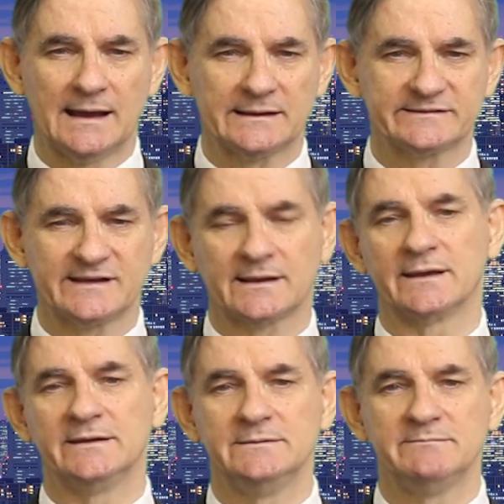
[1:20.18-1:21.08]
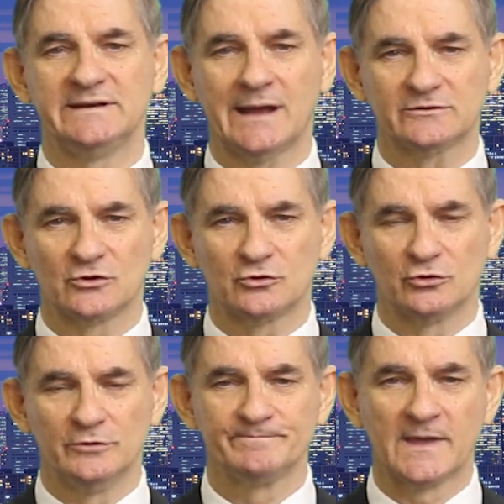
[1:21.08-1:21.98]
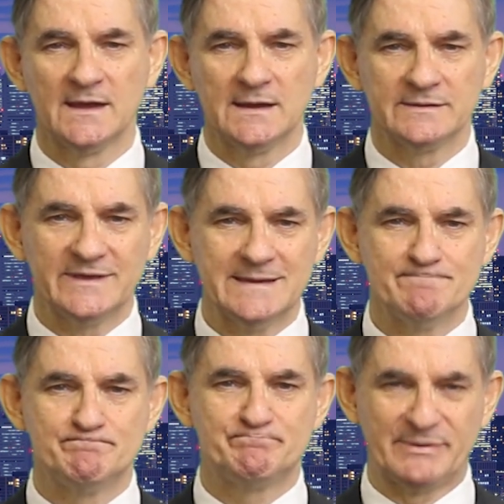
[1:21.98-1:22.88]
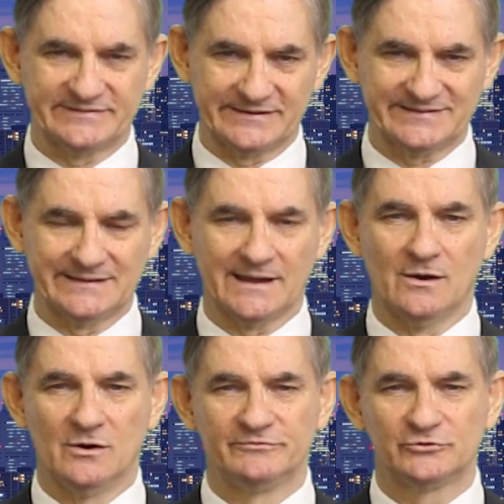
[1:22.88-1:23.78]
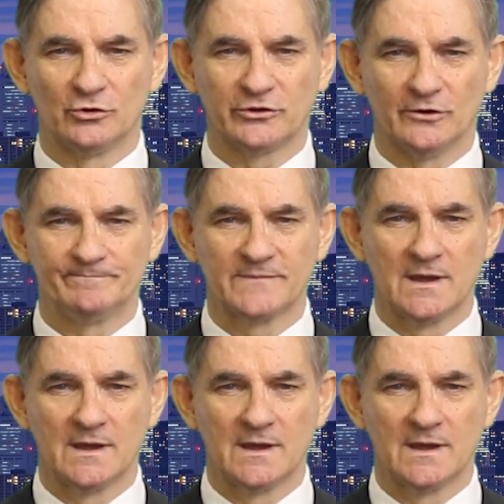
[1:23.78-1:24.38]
Akasaka, in Minato-ku, the business center of Tokyo.